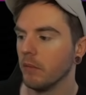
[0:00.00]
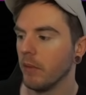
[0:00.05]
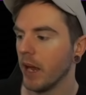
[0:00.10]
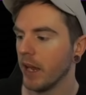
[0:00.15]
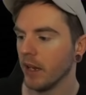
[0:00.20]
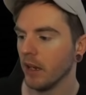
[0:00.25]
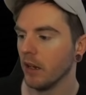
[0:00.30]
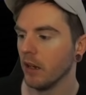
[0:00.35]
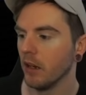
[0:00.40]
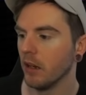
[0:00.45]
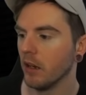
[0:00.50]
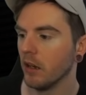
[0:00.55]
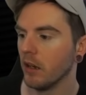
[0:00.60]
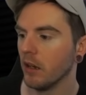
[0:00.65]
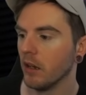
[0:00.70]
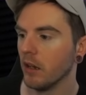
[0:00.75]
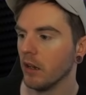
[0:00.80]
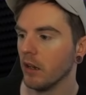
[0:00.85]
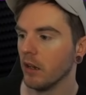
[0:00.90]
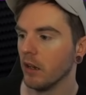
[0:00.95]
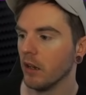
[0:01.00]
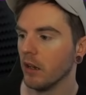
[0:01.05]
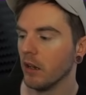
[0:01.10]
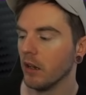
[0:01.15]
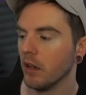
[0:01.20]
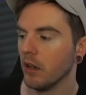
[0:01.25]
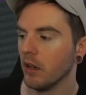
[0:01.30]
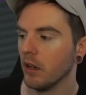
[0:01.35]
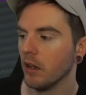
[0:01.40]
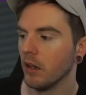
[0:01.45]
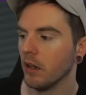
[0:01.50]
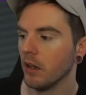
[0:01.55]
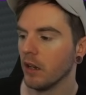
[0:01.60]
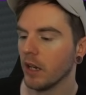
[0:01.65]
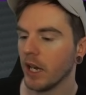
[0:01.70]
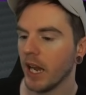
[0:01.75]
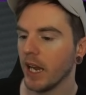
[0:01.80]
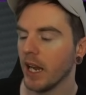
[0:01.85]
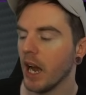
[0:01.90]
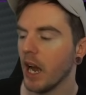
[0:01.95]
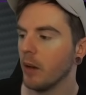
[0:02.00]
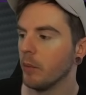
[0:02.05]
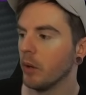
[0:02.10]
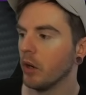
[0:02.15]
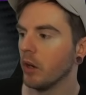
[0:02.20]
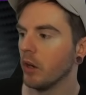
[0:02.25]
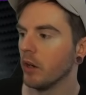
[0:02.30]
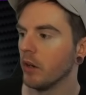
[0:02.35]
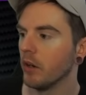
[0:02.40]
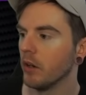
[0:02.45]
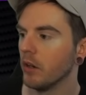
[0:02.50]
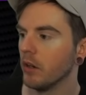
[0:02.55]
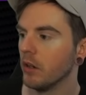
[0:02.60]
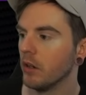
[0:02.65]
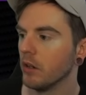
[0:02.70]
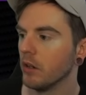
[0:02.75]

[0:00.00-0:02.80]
Mate. King high board.